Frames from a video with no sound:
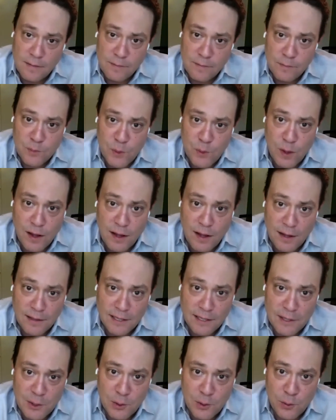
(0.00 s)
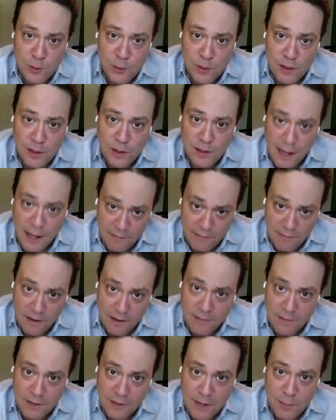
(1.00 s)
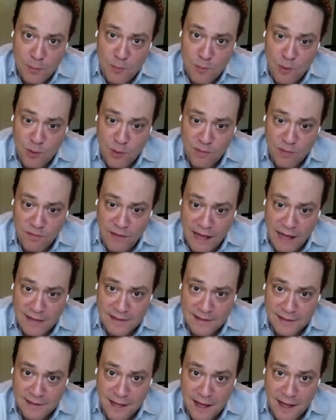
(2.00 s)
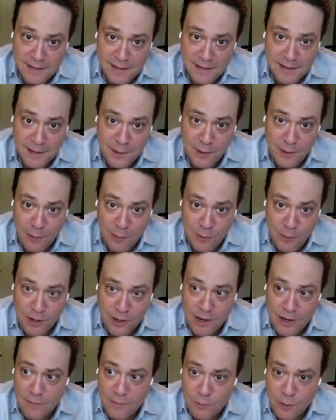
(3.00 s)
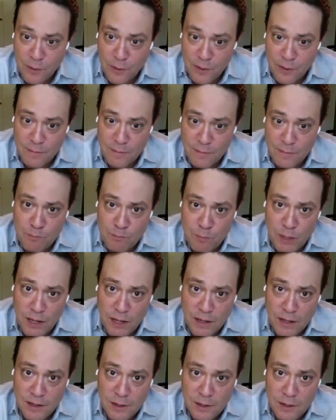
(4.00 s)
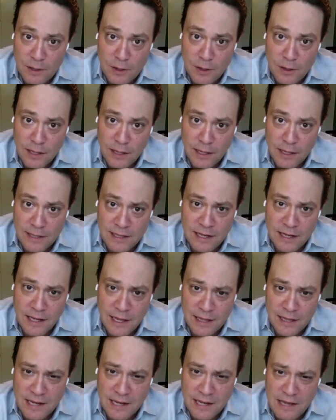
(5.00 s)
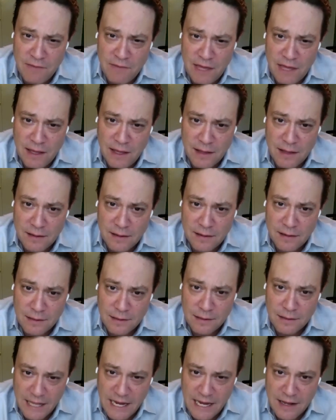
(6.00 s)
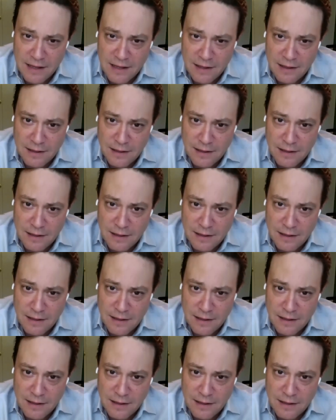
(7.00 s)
so I'll let you, I have a couple more facts and lies that I want to cover with you, but is an EV clean?